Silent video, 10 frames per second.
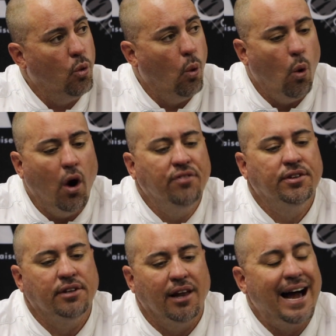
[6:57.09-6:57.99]
was
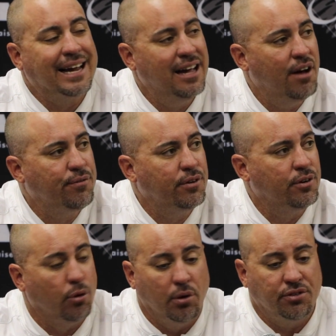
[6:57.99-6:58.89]
it the lack of
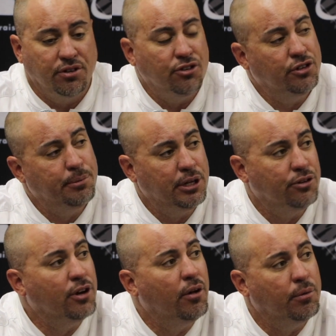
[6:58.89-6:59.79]
effort, or was it the Jimmy
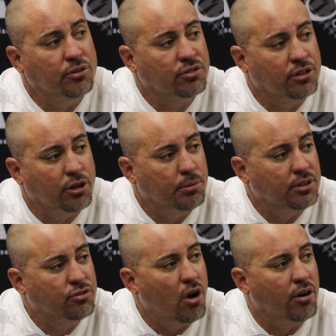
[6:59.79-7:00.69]
and Joe that was just a little
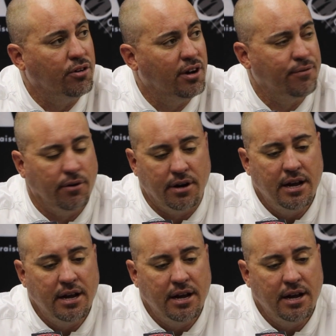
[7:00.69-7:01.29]
bit stronger and tougher?